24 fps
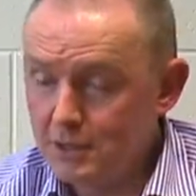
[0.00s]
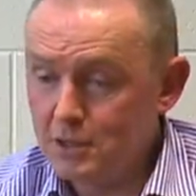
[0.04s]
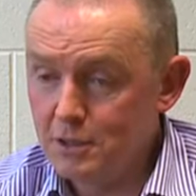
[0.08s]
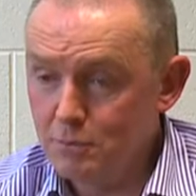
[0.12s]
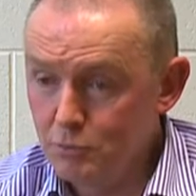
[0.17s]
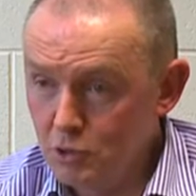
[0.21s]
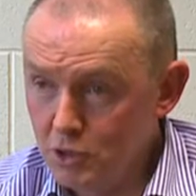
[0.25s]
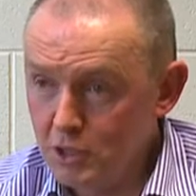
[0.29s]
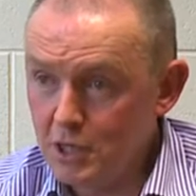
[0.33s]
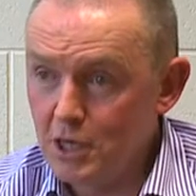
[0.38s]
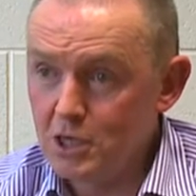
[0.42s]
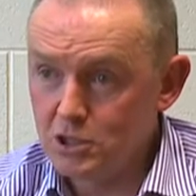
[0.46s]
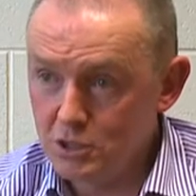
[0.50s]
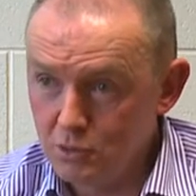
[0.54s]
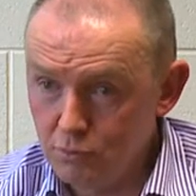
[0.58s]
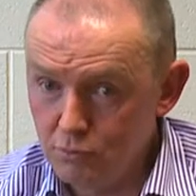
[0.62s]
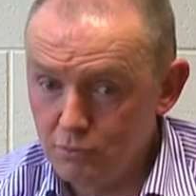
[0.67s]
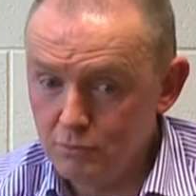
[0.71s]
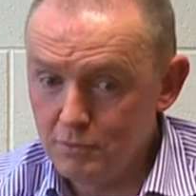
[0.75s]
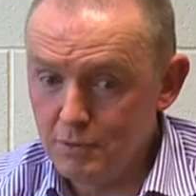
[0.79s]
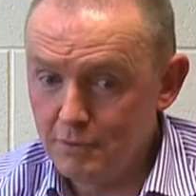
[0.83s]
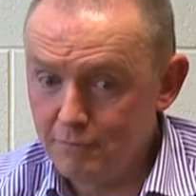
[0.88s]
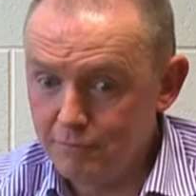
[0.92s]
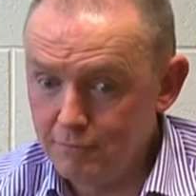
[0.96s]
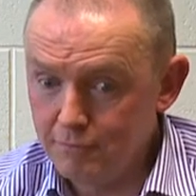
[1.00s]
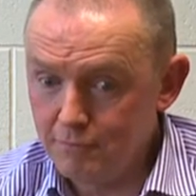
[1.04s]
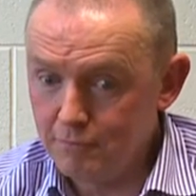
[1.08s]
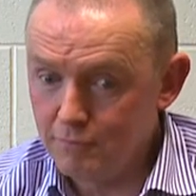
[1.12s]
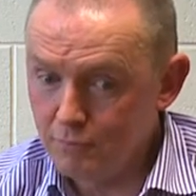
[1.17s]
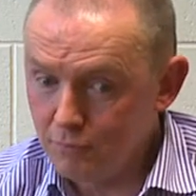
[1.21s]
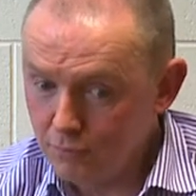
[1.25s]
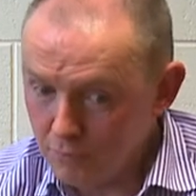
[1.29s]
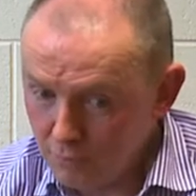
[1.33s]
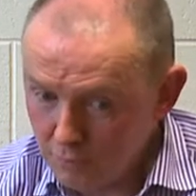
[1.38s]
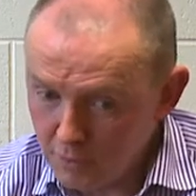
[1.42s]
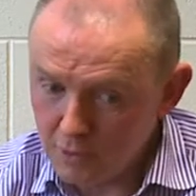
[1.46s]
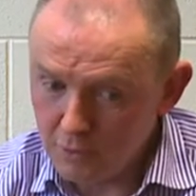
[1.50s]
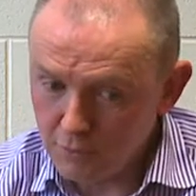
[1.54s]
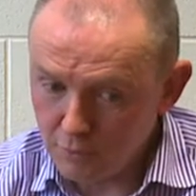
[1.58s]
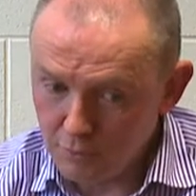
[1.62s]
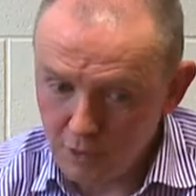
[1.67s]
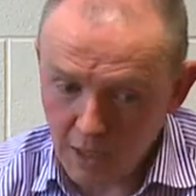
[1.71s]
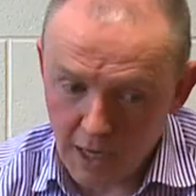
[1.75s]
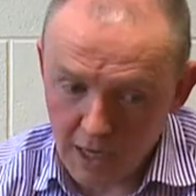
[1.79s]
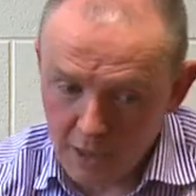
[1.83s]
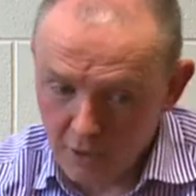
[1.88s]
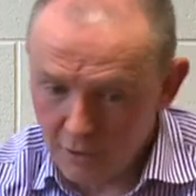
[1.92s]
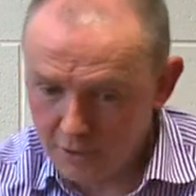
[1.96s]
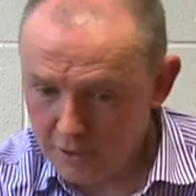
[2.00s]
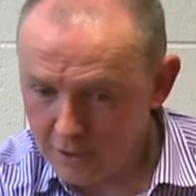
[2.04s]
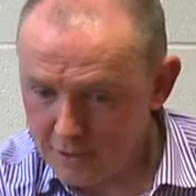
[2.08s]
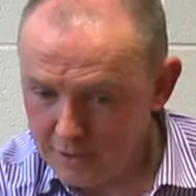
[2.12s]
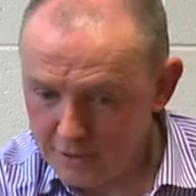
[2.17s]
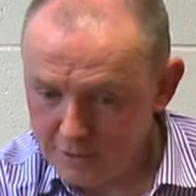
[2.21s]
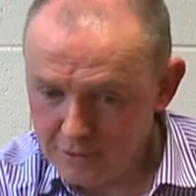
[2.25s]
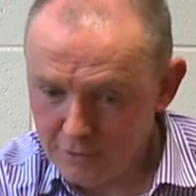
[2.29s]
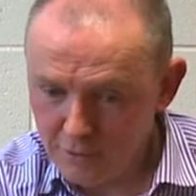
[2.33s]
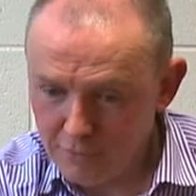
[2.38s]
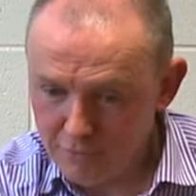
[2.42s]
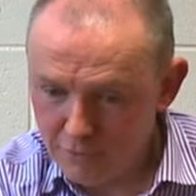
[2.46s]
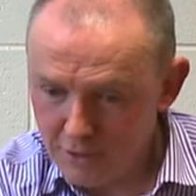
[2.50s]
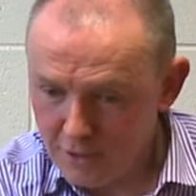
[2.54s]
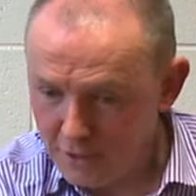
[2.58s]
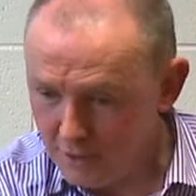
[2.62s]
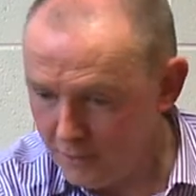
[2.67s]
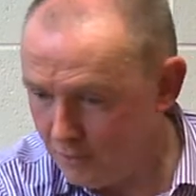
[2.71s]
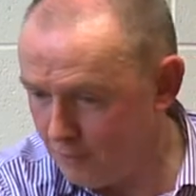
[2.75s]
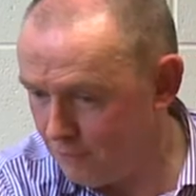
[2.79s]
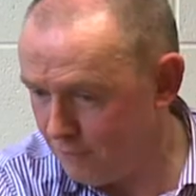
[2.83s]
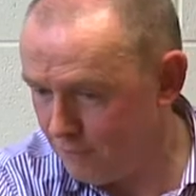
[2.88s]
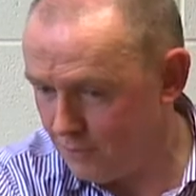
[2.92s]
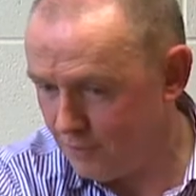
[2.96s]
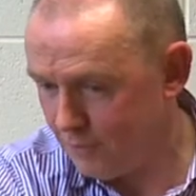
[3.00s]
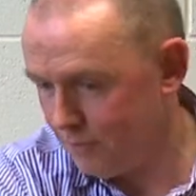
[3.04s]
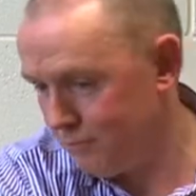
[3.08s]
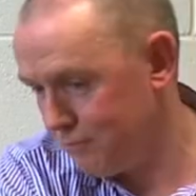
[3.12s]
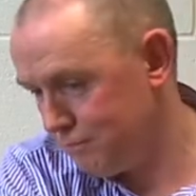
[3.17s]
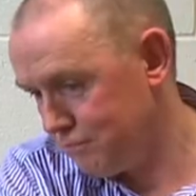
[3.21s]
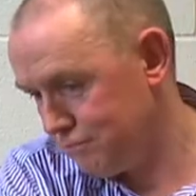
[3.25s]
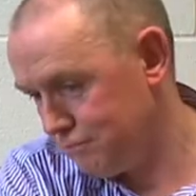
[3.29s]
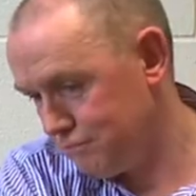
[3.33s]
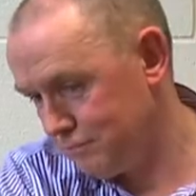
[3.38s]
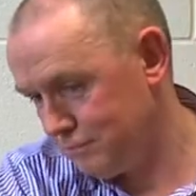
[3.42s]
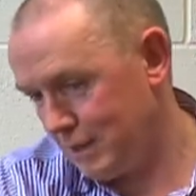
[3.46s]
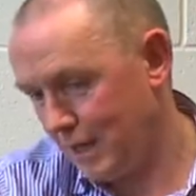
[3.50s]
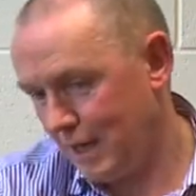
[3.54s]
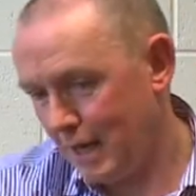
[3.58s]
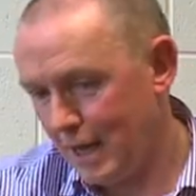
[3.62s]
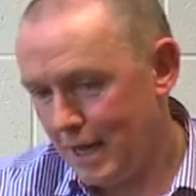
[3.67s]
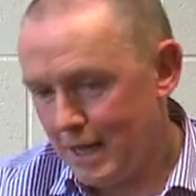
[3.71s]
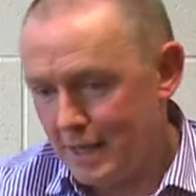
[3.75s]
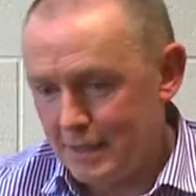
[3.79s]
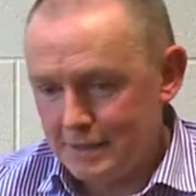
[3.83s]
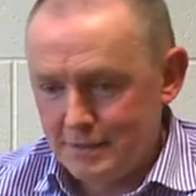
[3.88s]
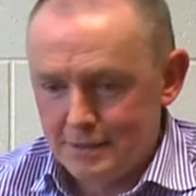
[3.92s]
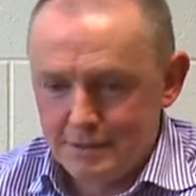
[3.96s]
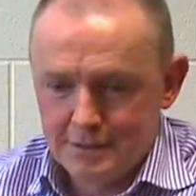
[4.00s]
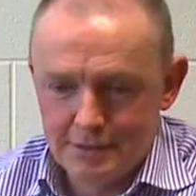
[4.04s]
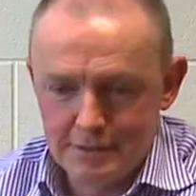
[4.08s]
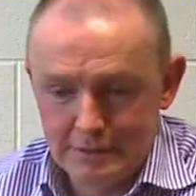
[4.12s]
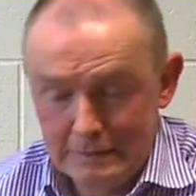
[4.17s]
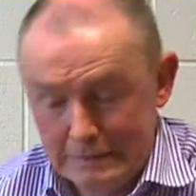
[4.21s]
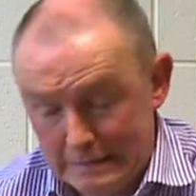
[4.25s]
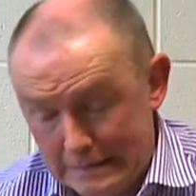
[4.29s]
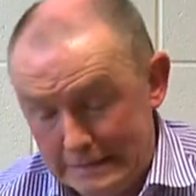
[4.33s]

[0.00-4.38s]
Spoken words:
communication, when I look at it over the last